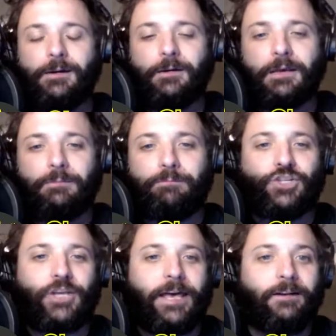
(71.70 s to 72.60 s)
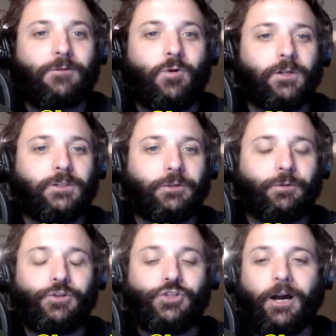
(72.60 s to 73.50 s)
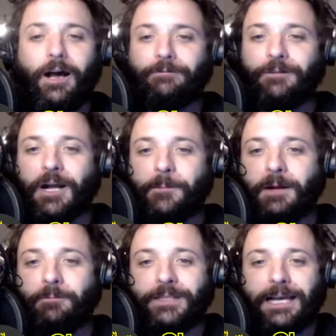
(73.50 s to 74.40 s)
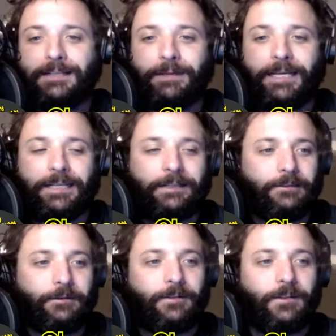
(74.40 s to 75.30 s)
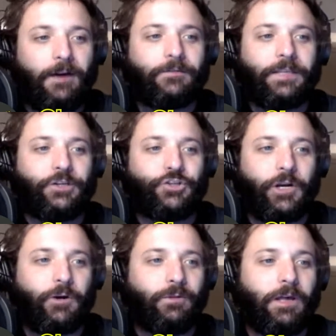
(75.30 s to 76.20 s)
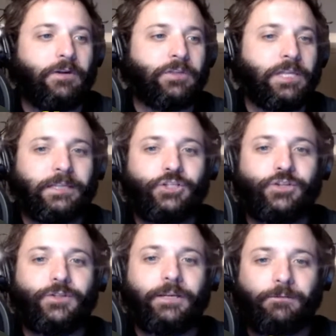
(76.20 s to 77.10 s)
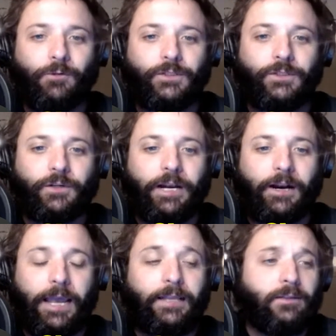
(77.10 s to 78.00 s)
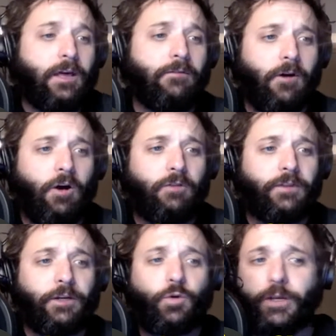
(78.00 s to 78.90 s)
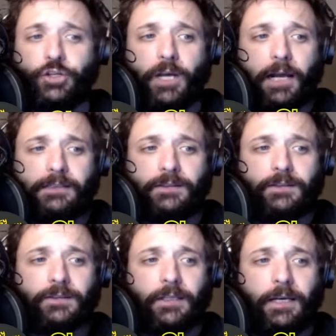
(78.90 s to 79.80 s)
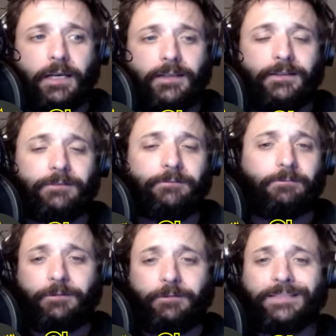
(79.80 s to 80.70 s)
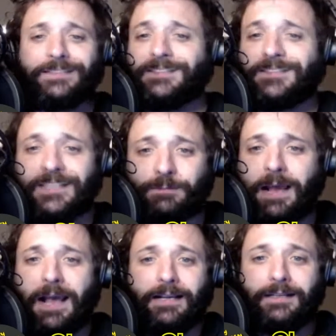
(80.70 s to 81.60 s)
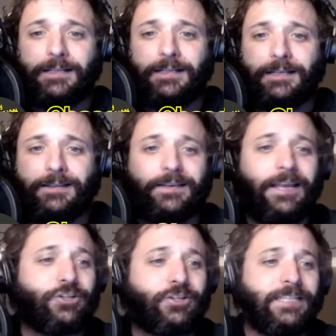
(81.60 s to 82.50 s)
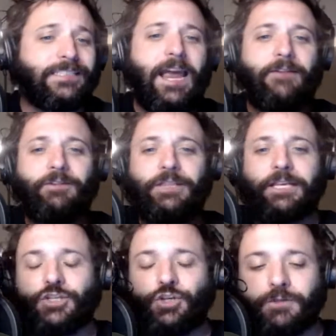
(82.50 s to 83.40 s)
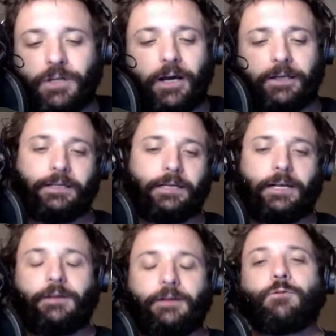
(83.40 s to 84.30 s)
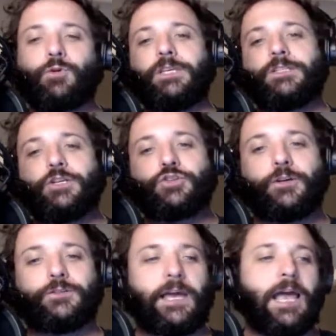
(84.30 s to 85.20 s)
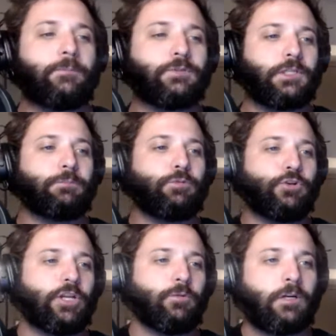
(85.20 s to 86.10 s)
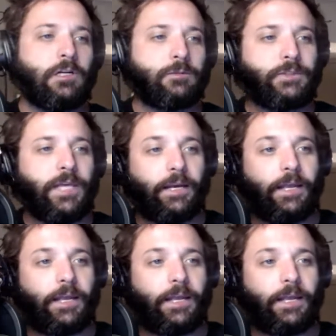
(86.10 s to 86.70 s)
A big shout out, of course, to John for coming up with that, man. Love the intro. Love everything that you did for us over there. And love all of the quick shots, the Fantasy Six-Pack, the Nature Takes, everything that you've done for these intros. I absolutely appreciate it 100%.